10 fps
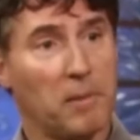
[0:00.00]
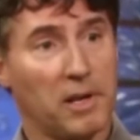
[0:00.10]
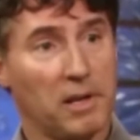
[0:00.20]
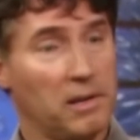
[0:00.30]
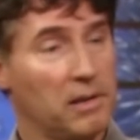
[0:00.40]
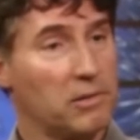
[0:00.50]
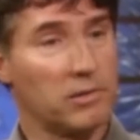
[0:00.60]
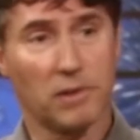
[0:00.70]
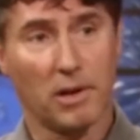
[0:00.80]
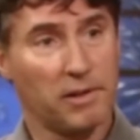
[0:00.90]
money,
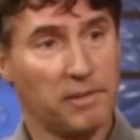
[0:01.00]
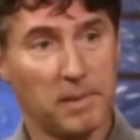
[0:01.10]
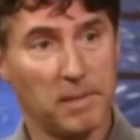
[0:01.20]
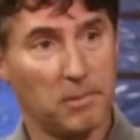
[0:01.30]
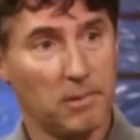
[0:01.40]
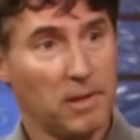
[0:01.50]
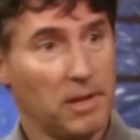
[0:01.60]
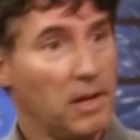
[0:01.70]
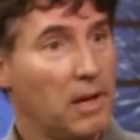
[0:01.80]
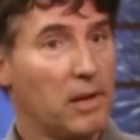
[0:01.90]
there's not enough people,
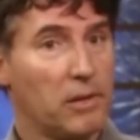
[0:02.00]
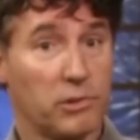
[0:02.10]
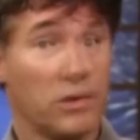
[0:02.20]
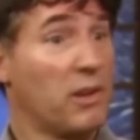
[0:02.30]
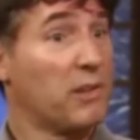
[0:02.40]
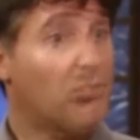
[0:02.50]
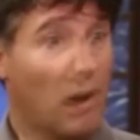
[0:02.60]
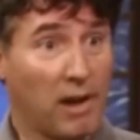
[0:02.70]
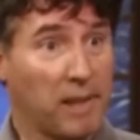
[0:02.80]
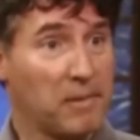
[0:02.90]
there's not enough
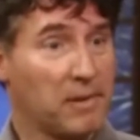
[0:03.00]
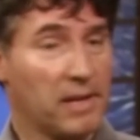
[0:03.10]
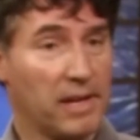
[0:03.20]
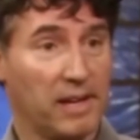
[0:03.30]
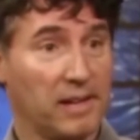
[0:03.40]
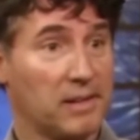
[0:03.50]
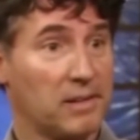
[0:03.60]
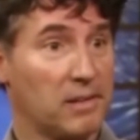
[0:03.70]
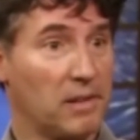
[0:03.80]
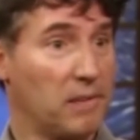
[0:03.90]
time,
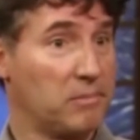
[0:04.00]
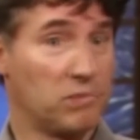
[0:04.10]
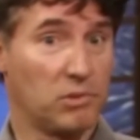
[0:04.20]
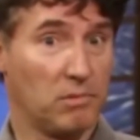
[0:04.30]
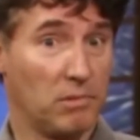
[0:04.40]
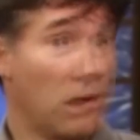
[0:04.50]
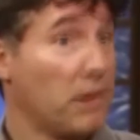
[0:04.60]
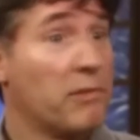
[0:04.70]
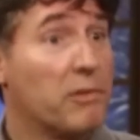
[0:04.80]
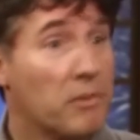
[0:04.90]
and not
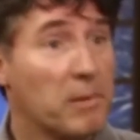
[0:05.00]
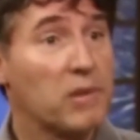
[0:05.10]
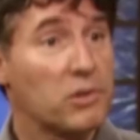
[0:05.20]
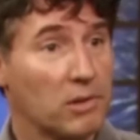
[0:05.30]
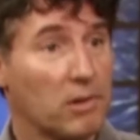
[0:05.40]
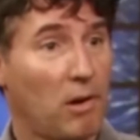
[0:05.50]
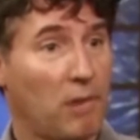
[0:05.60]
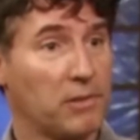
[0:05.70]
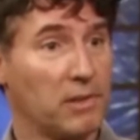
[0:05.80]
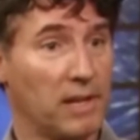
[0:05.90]
enough information
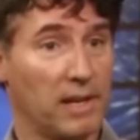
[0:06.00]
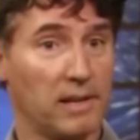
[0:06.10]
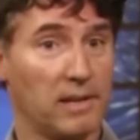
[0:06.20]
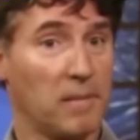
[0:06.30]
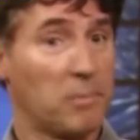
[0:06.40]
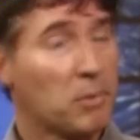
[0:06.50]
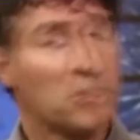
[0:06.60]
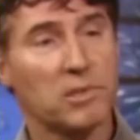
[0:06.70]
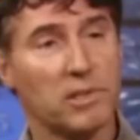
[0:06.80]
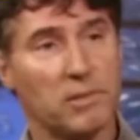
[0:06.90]
often. And they
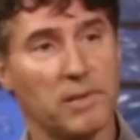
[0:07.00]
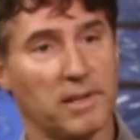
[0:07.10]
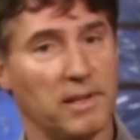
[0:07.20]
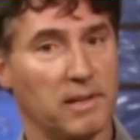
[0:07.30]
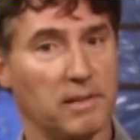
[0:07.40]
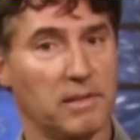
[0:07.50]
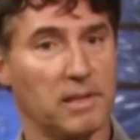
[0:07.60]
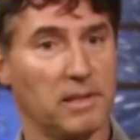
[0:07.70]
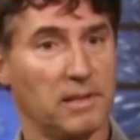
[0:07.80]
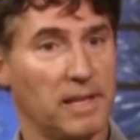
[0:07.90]
purposely do that.
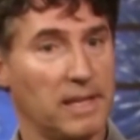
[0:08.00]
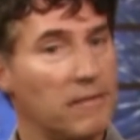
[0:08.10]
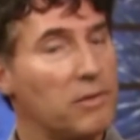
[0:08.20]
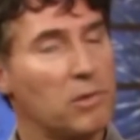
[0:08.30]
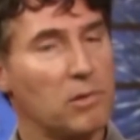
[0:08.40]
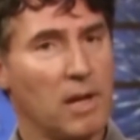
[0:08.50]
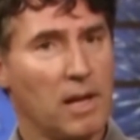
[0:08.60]
They give you